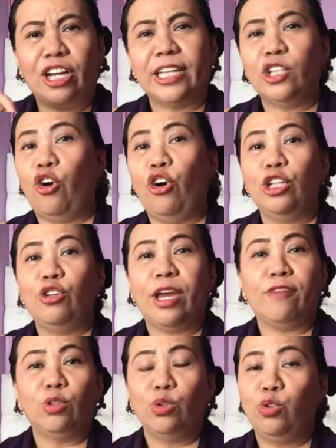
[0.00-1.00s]
And all you
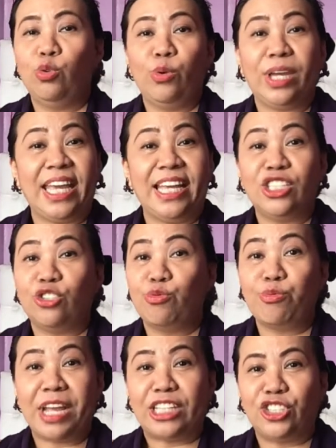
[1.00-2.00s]
have to do is
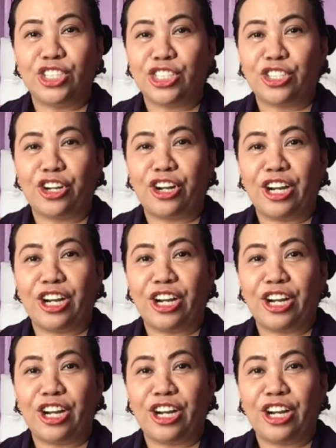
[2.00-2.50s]
register